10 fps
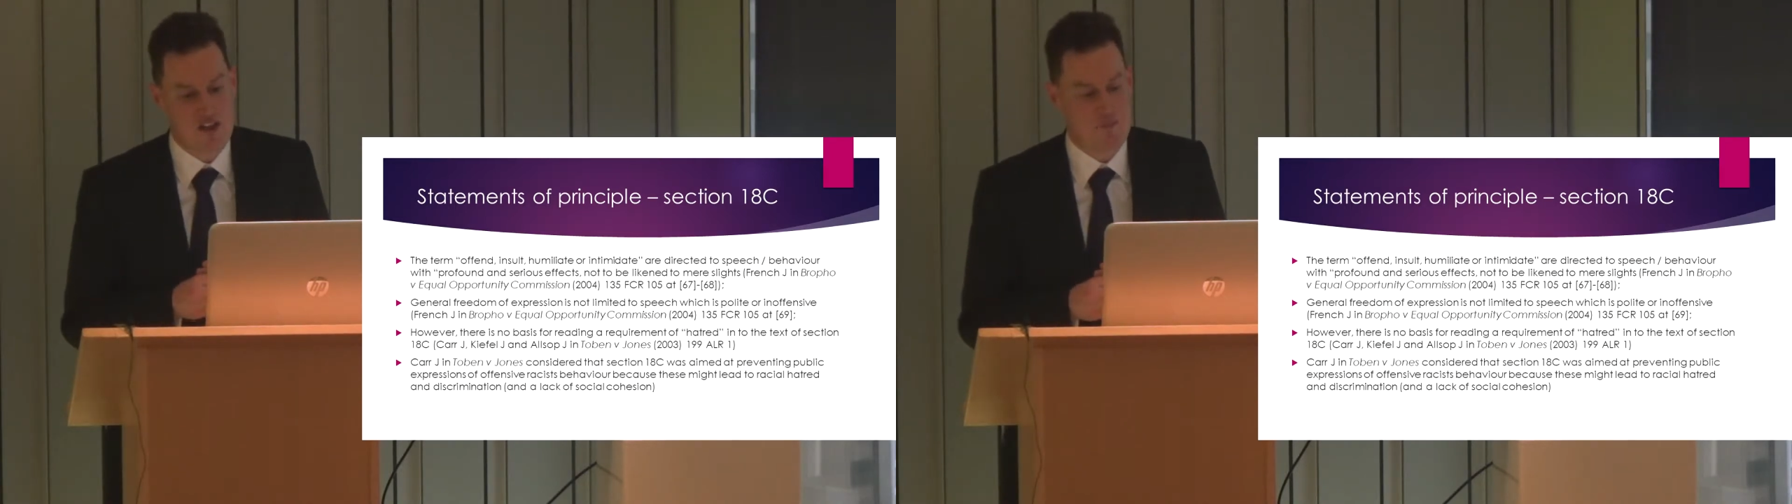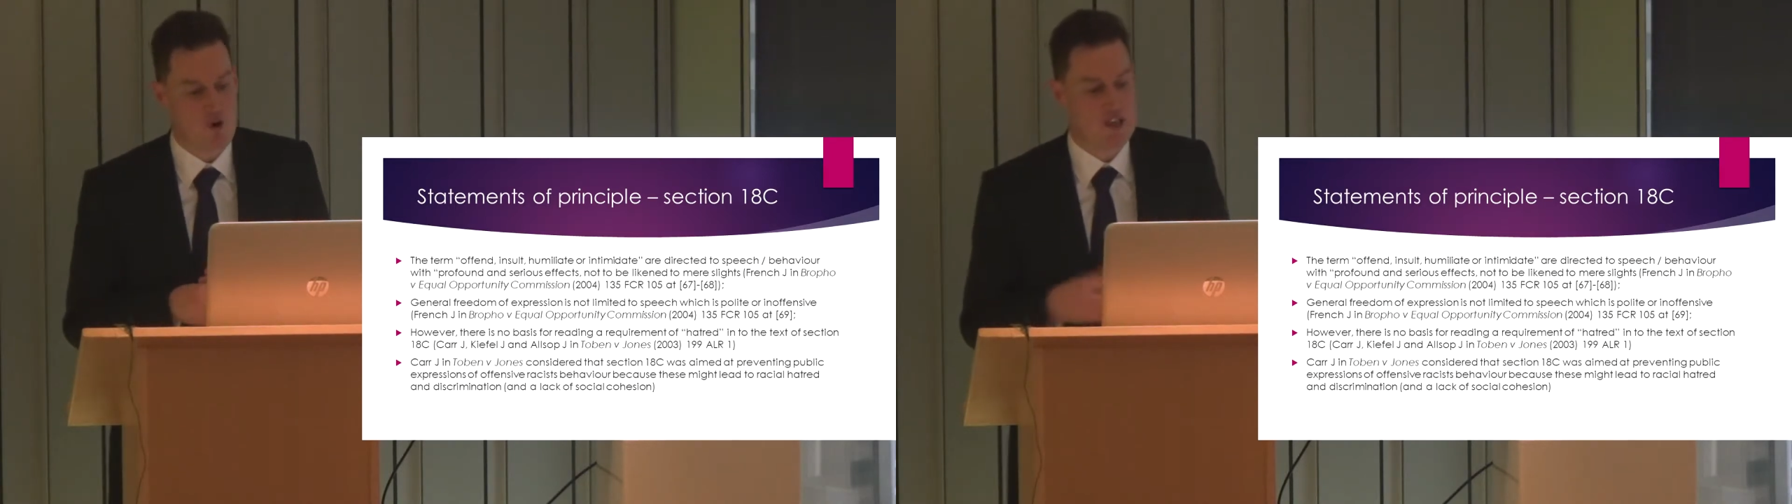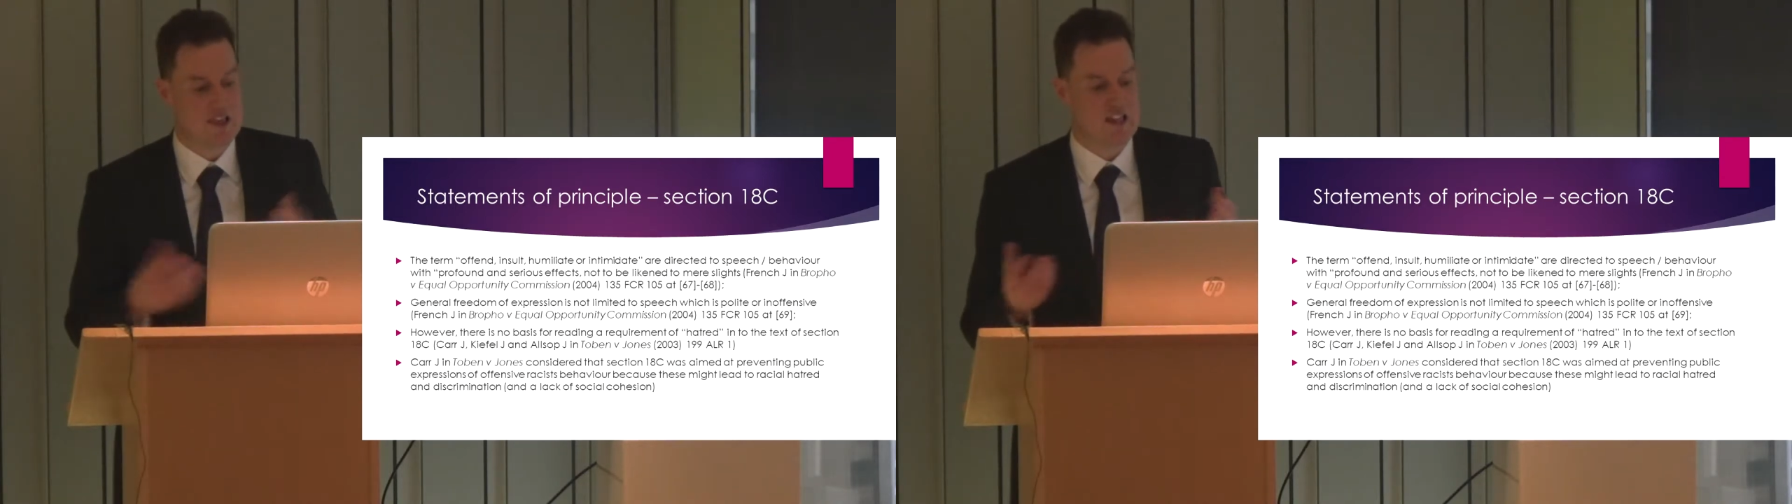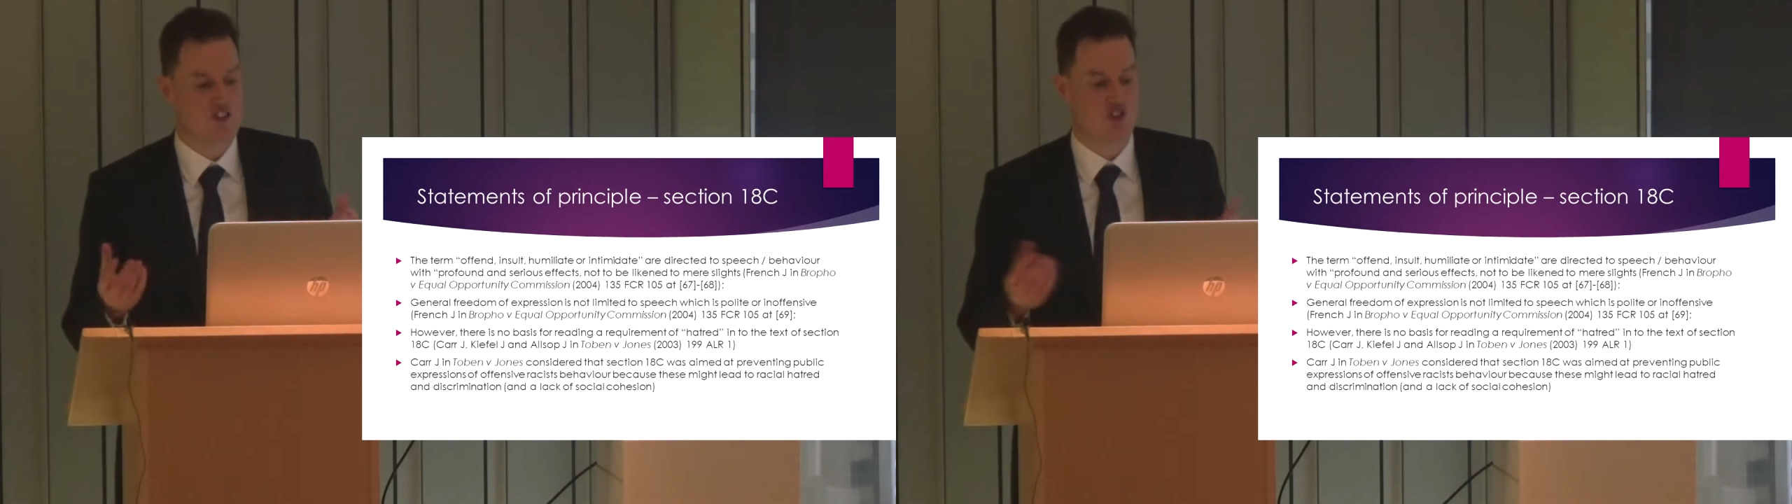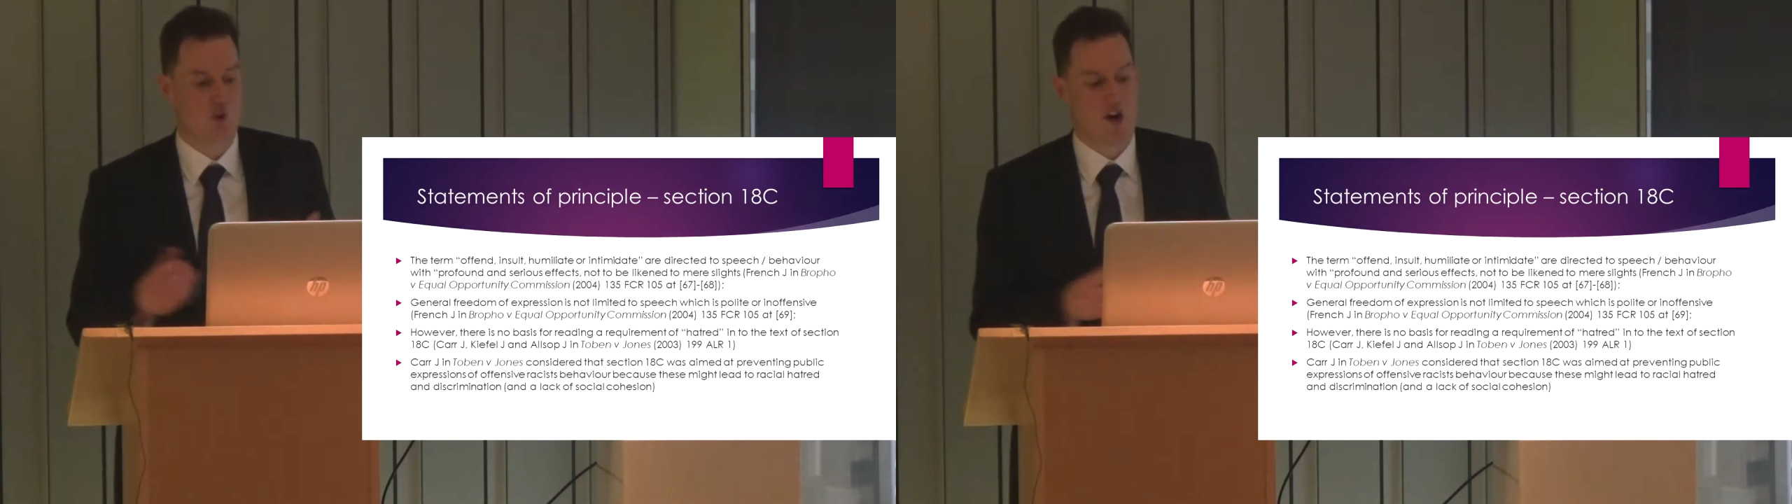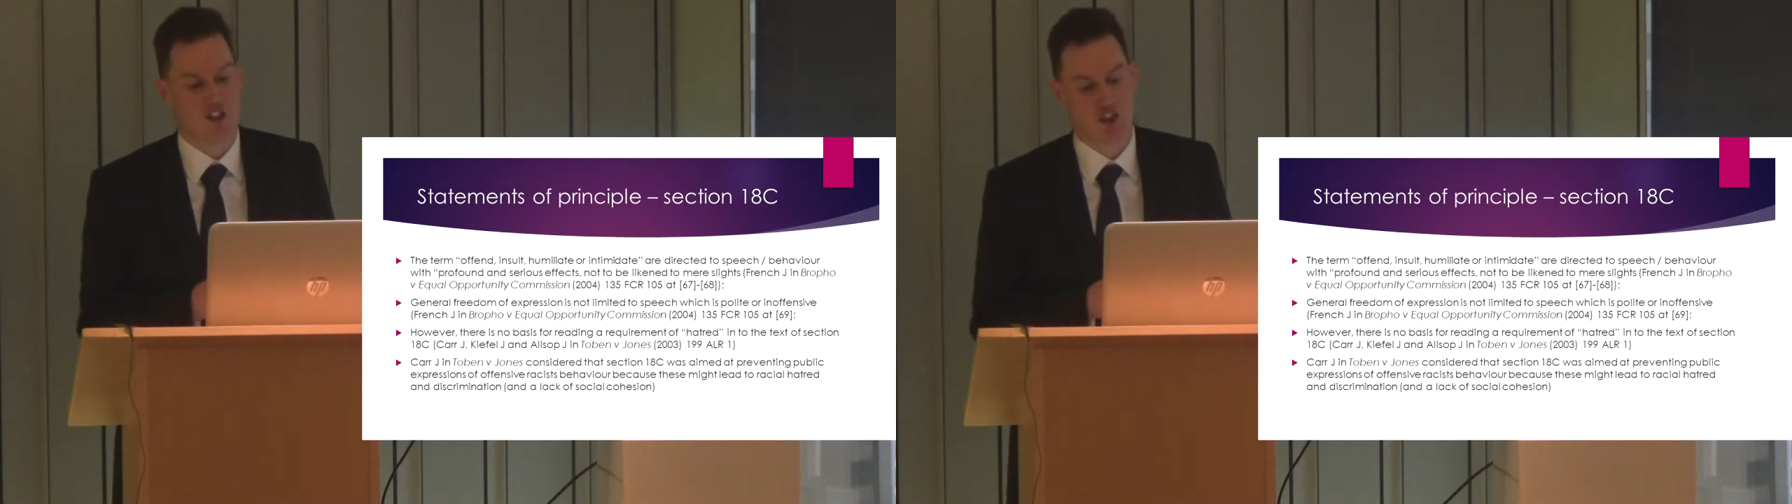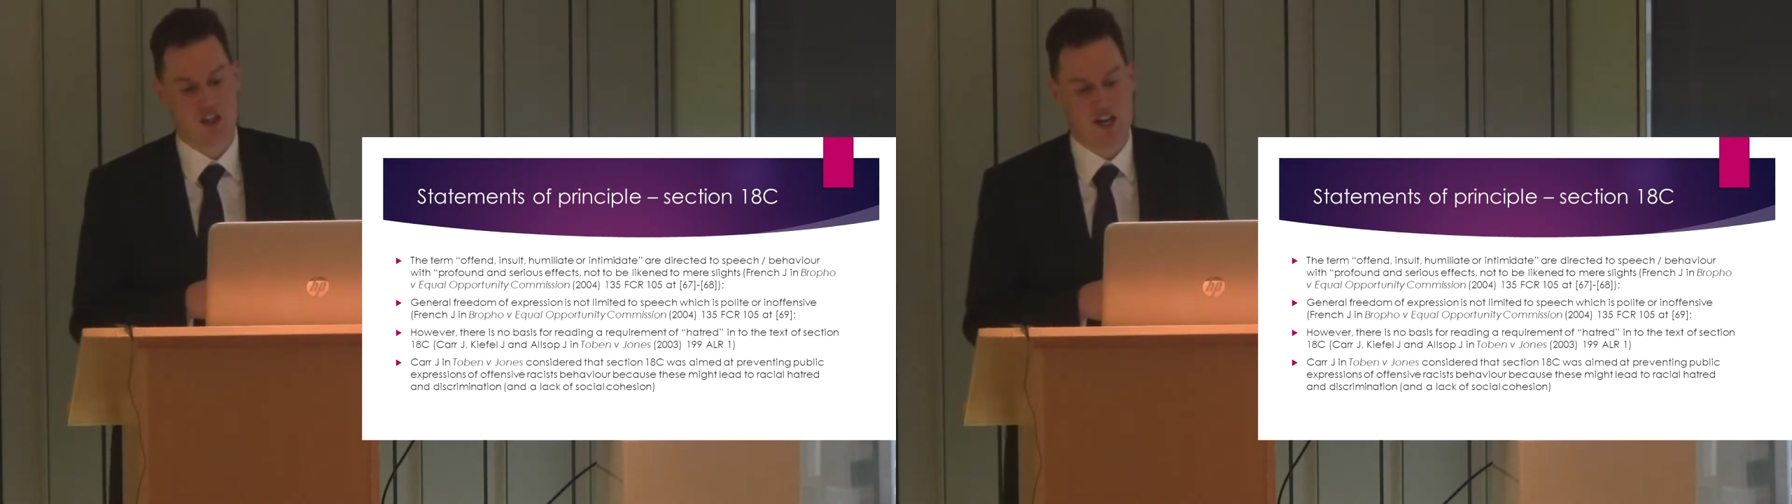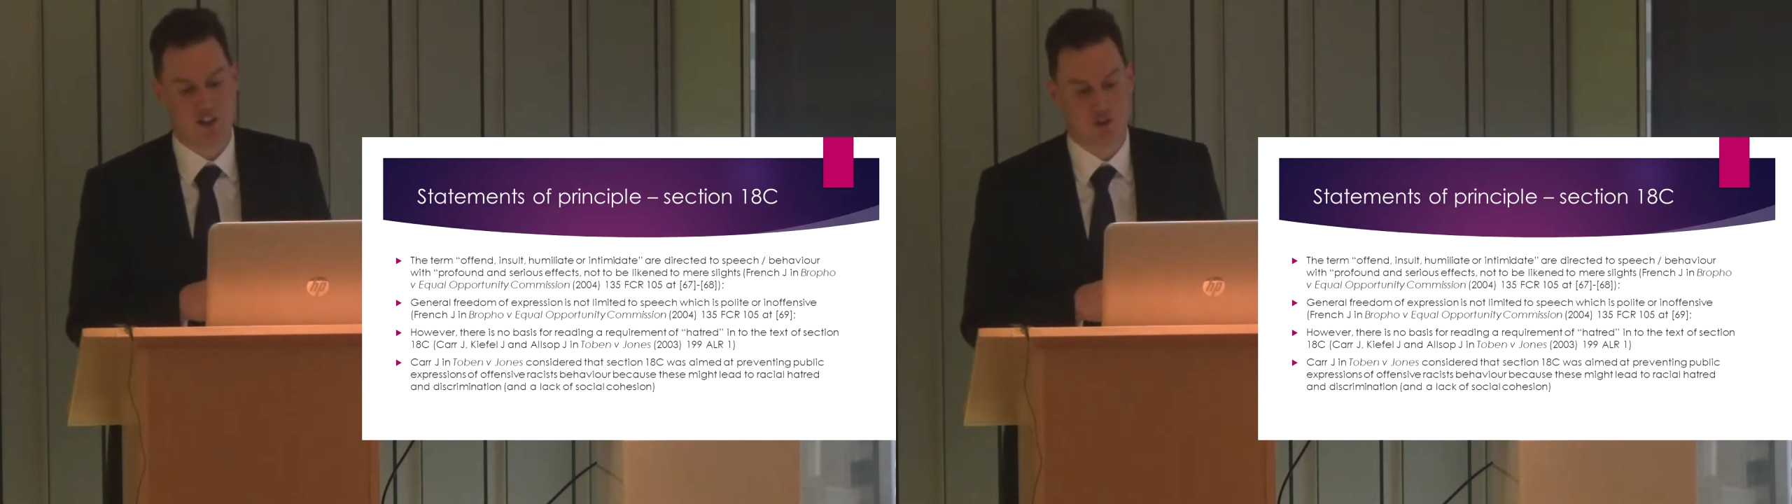that might lead to
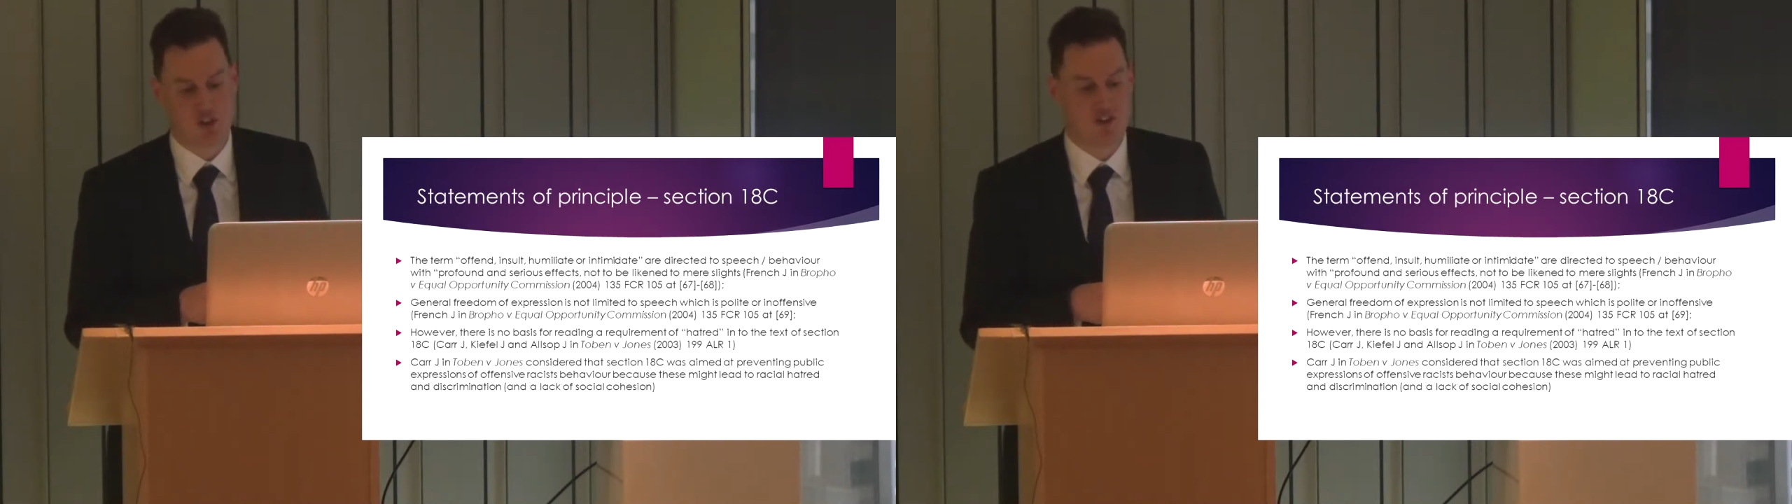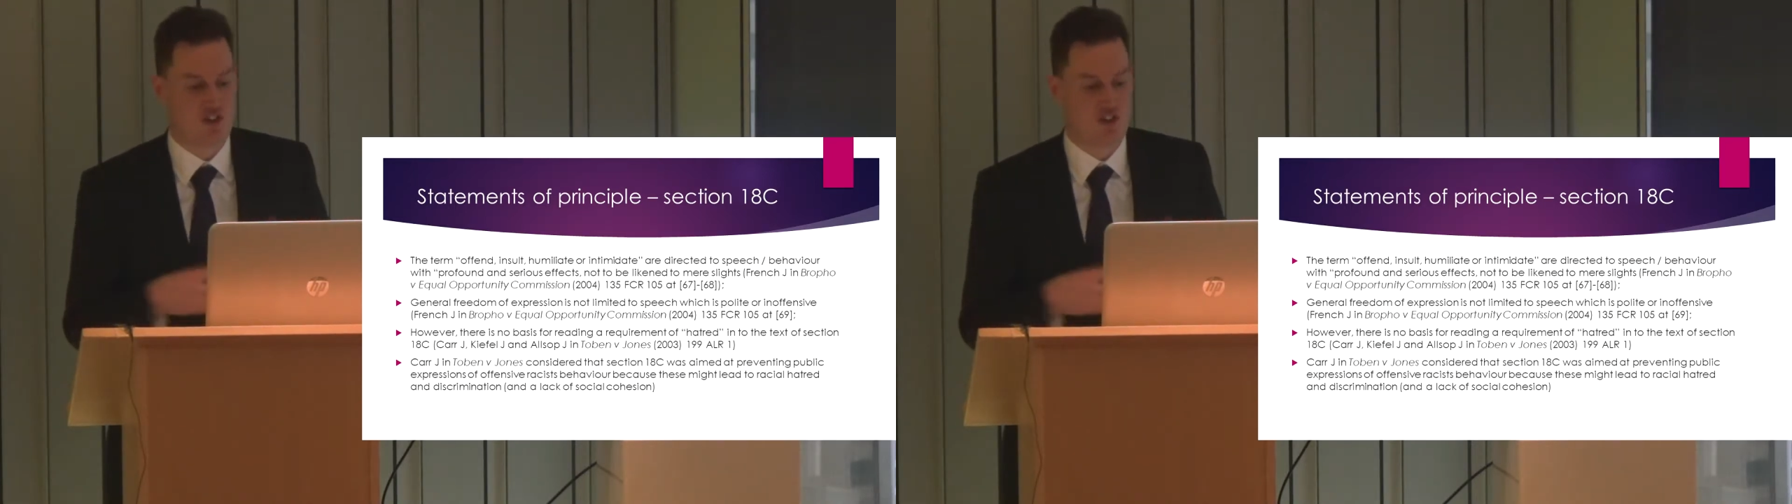racial hatred.